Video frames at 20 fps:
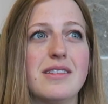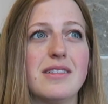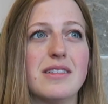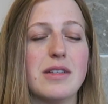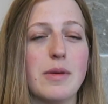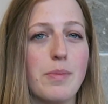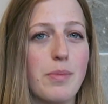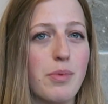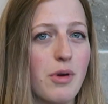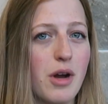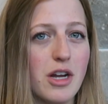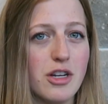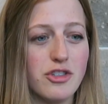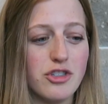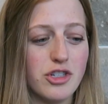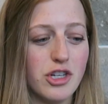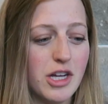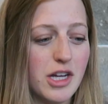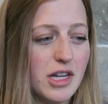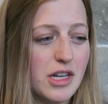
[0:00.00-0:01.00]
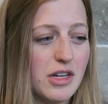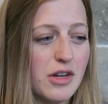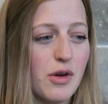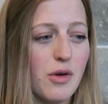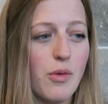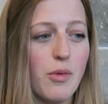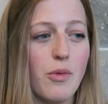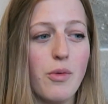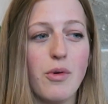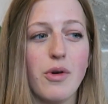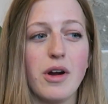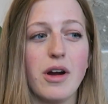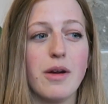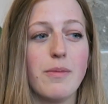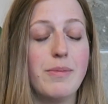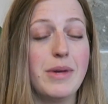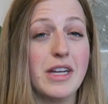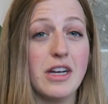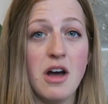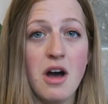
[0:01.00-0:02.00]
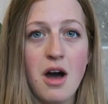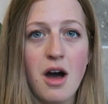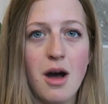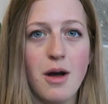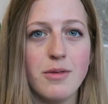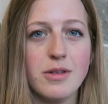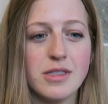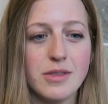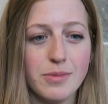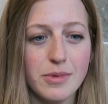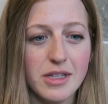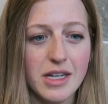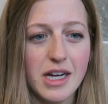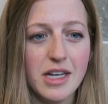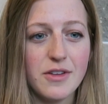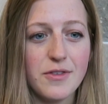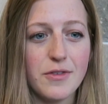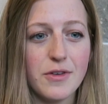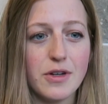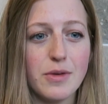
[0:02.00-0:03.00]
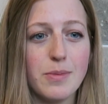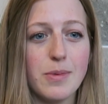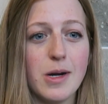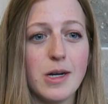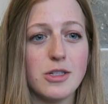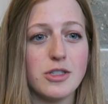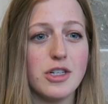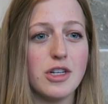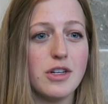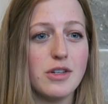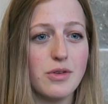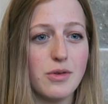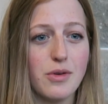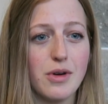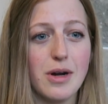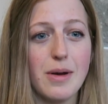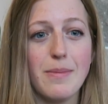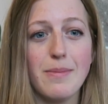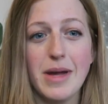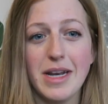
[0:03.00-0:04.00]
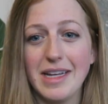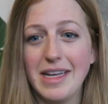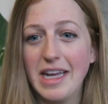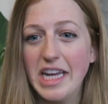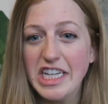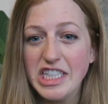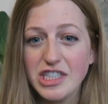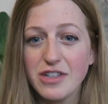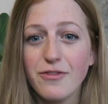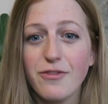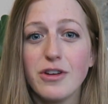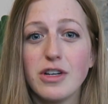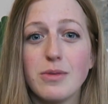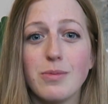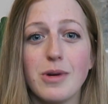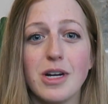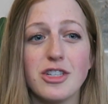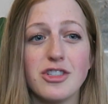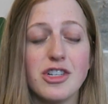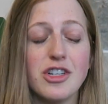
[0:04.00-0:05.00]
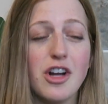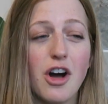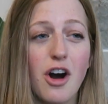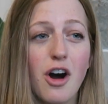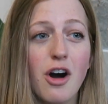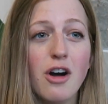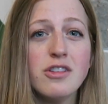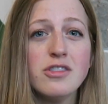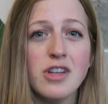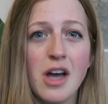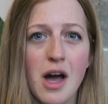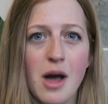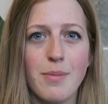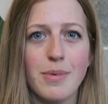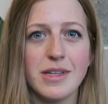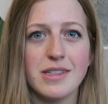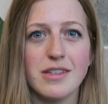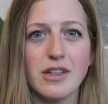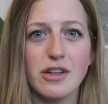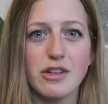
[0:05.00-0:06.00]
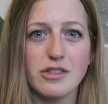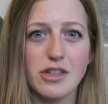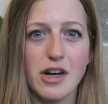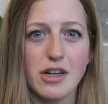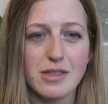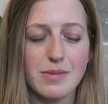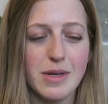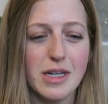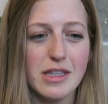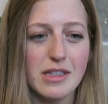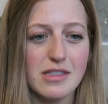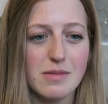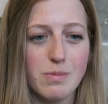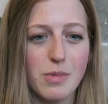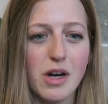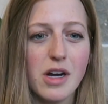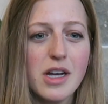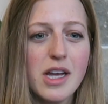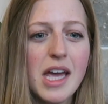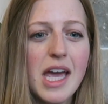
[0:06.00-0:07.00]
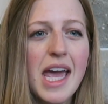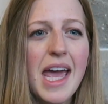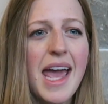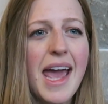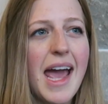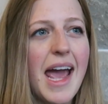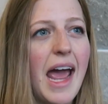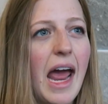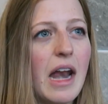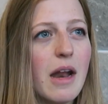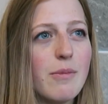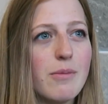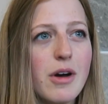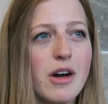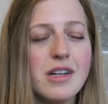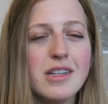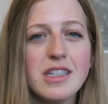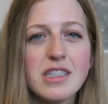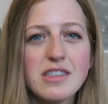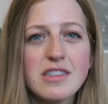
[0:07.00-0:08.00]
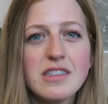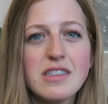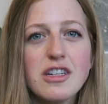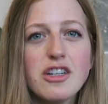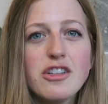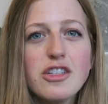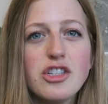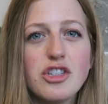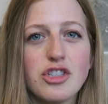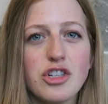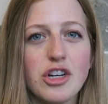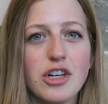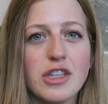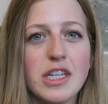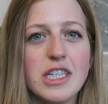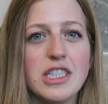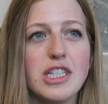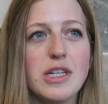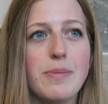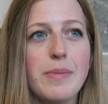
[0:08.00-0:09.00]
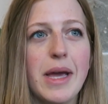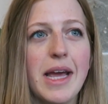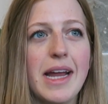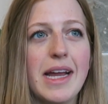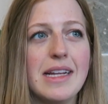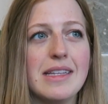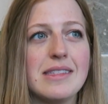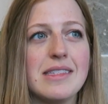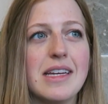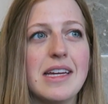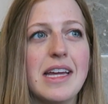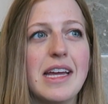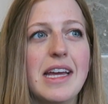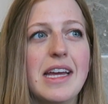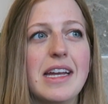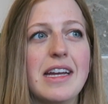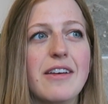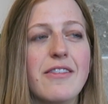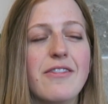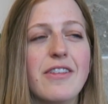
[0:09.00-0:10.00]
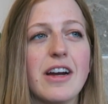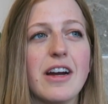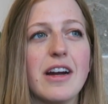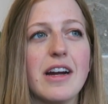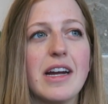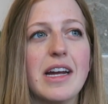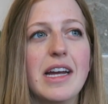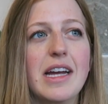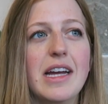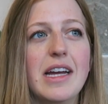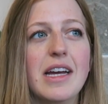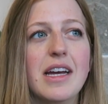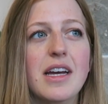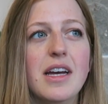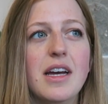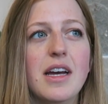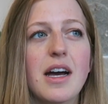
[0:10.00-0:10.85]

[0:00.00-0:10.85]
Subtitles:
depression or being hospitalized for depression or medication for depression, all topics that are talked about in this book. And I'm not necessarily sure that she paints it in a very